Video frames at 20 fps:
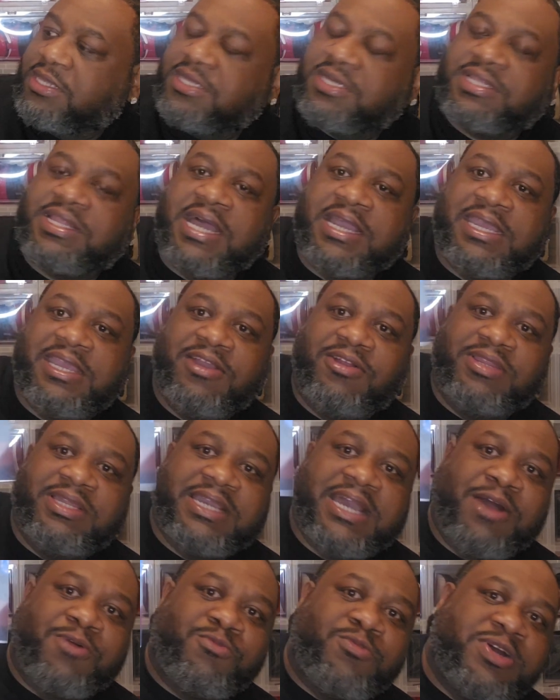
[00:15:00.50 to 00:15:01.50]
Looked like he only
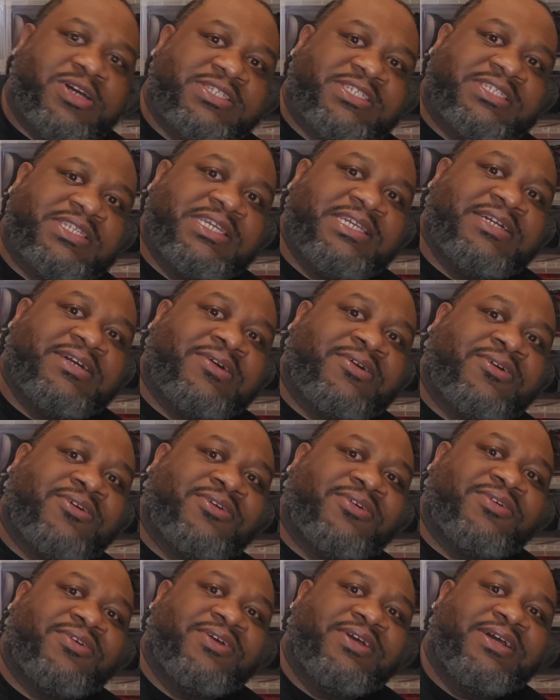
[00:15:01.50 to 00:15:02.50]
got one sneaker
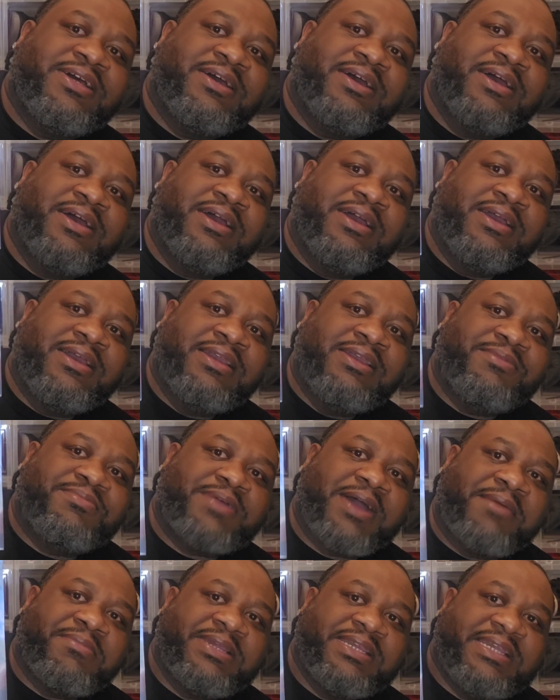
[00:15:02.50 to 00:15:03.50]
on. He
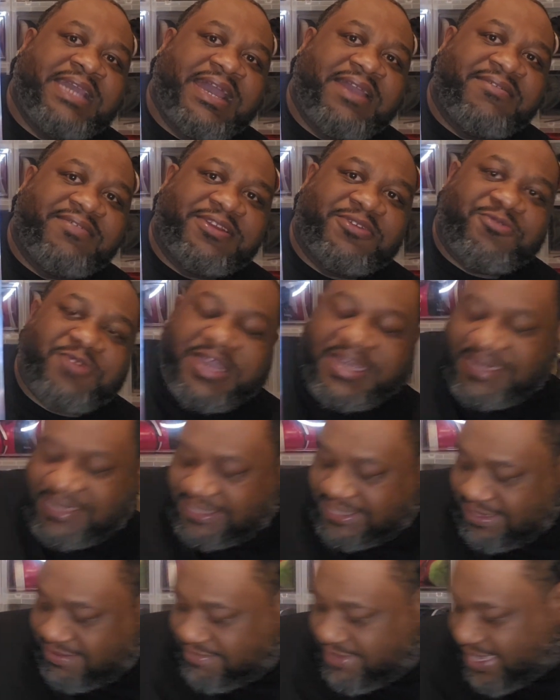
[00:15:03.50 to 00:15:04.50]
probably gave it away to
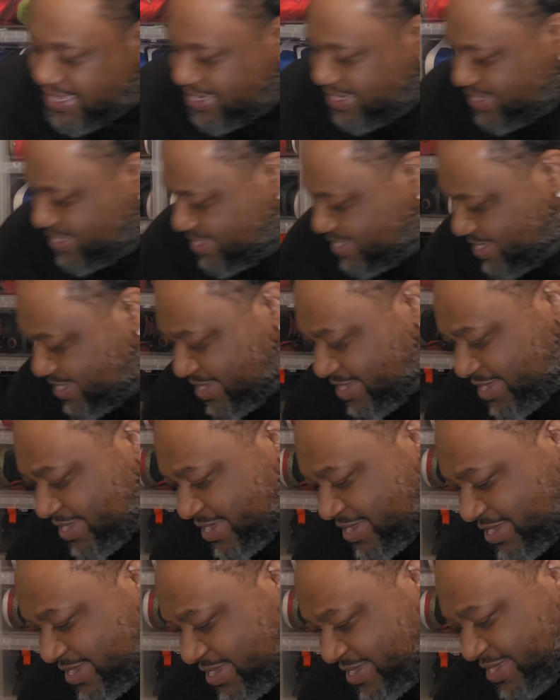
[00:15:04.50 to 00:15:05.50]
somebody.
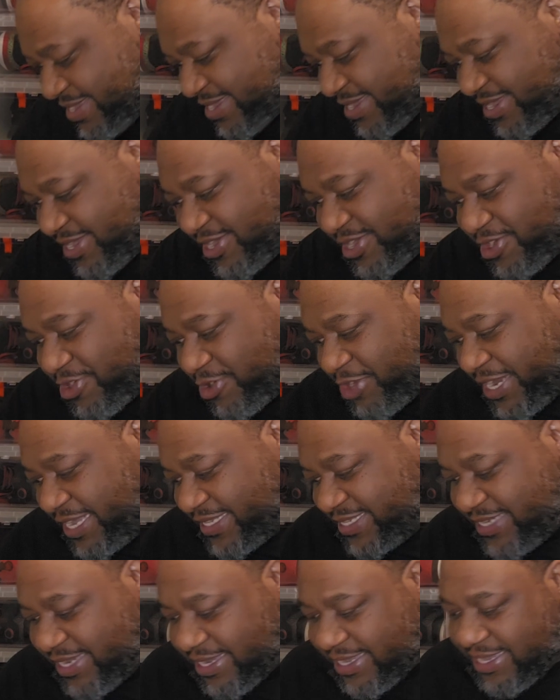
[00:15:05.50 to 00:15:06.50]
Or
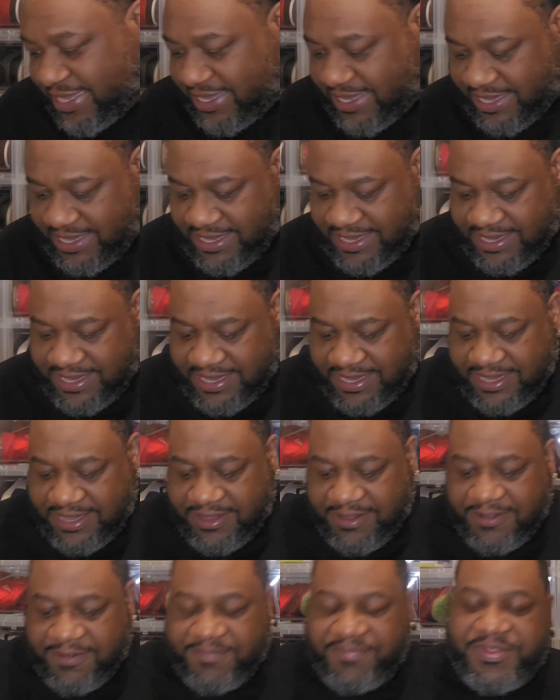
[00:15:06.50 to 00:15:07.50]
they took it.
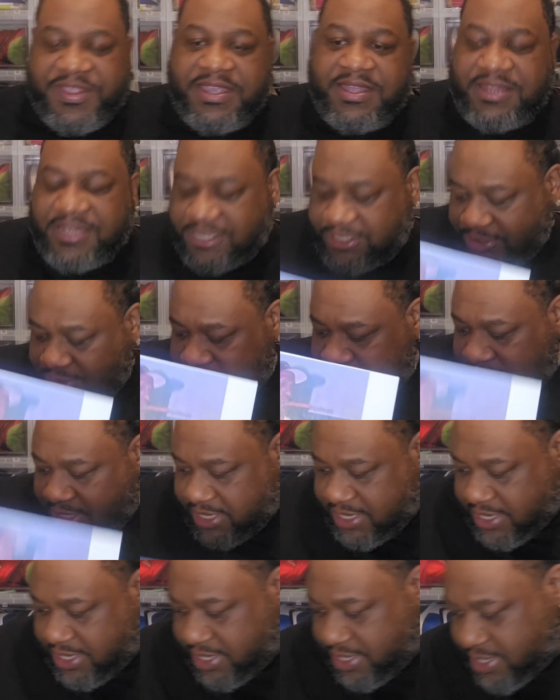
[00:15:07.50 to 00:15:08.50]
And then this was
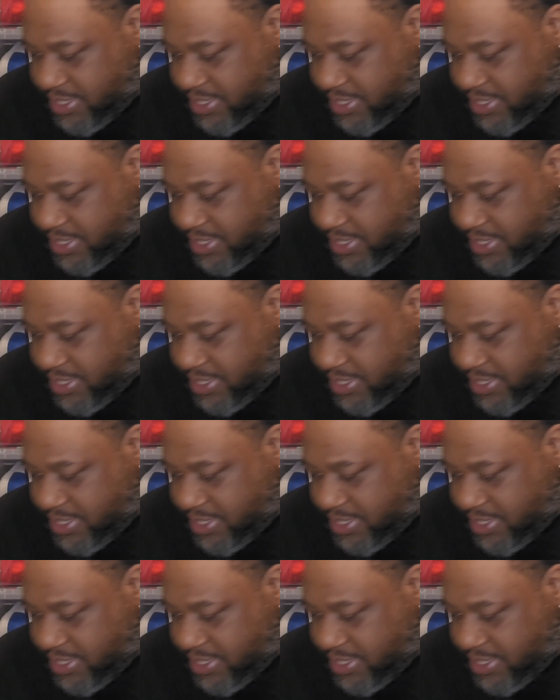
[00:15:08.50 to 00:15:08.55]
in,